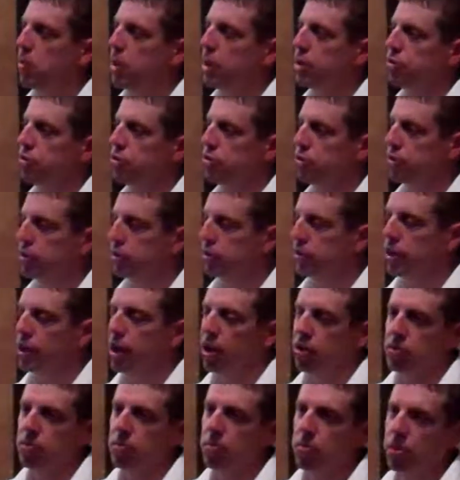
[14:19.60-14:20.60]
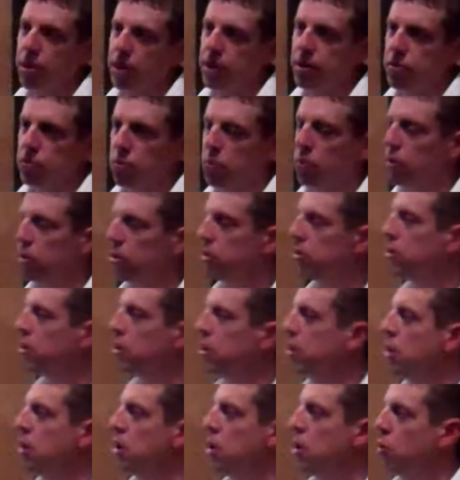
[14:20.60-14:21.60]
make sure that the gusset plates
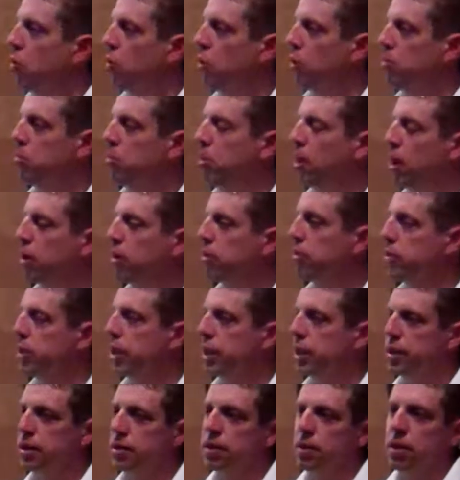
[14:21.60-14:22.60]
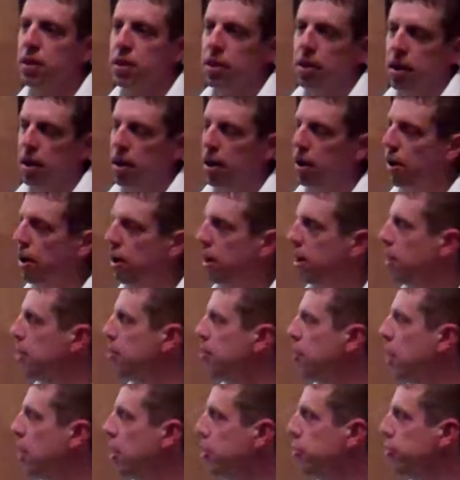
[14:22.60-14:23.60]
weren't buckling
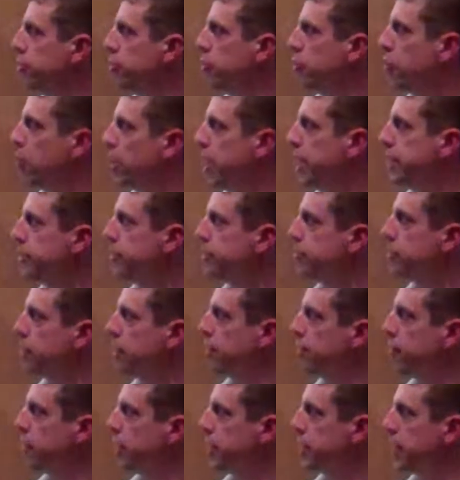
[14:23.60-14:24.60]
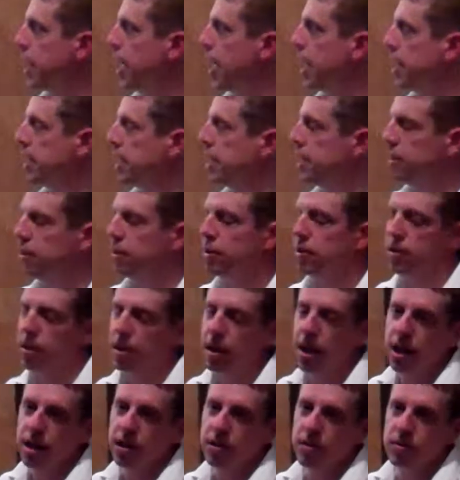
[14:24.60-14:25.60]
under the weight and stuff like that.
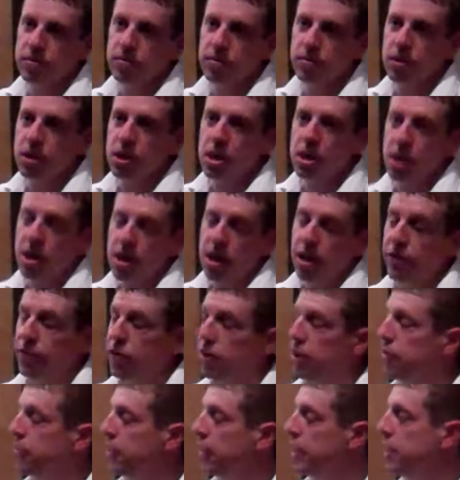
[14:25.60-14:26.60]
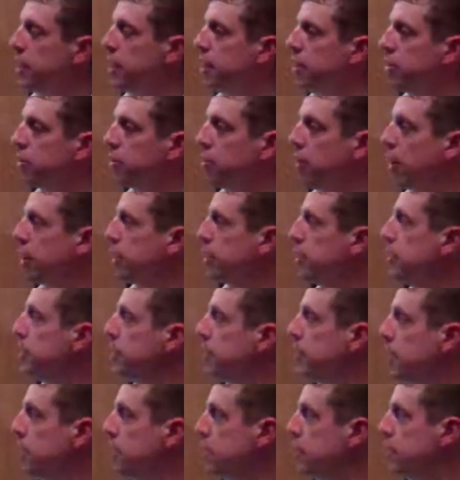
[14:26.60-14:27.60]
And if anything needed corrected,
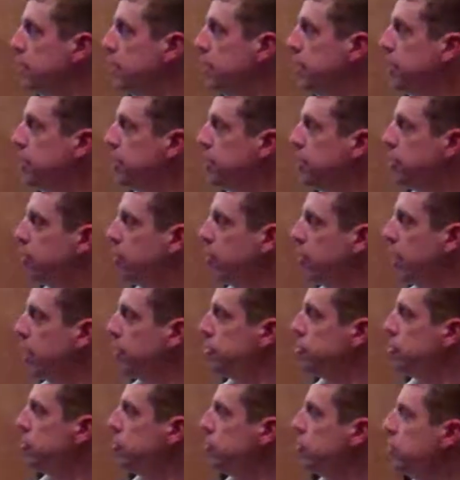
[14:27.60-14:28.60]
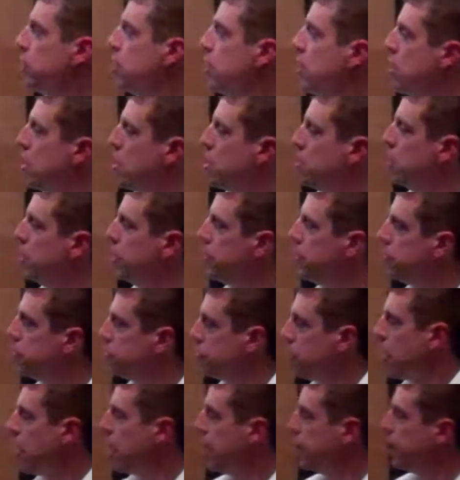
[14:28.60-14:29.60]
they did the corrections. But
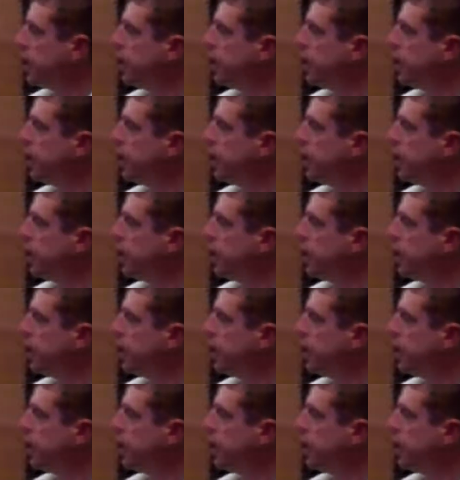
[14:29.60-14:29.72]
design